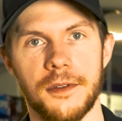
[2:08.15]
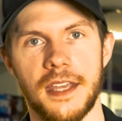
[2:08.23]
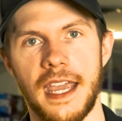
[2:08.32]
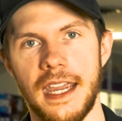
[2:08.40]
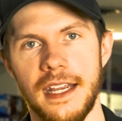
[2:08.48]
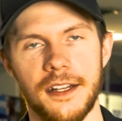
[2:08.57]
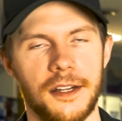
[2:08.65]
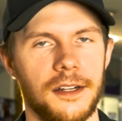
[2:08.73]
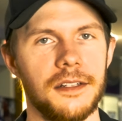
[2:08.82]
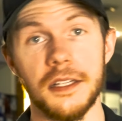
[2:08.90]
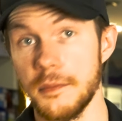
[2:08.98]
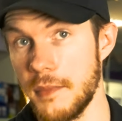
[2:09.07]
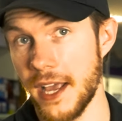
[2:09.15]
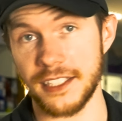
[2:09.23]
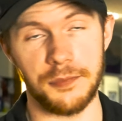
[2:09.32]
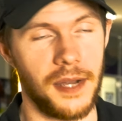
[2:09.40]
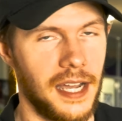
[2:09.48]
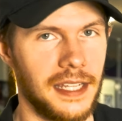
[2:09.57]
the Hater, Max
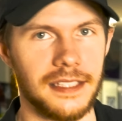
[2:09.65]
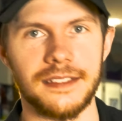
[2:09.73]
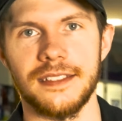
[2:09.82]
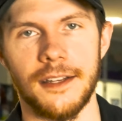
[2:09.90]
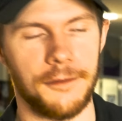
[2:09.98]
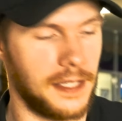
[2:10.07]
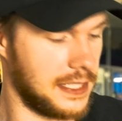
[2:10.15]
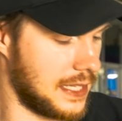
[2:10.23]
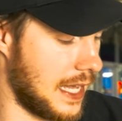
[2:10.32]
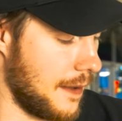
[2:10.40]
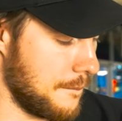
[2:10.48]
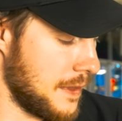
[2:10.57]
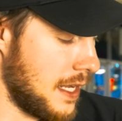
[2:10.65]
Bias, stuff like that.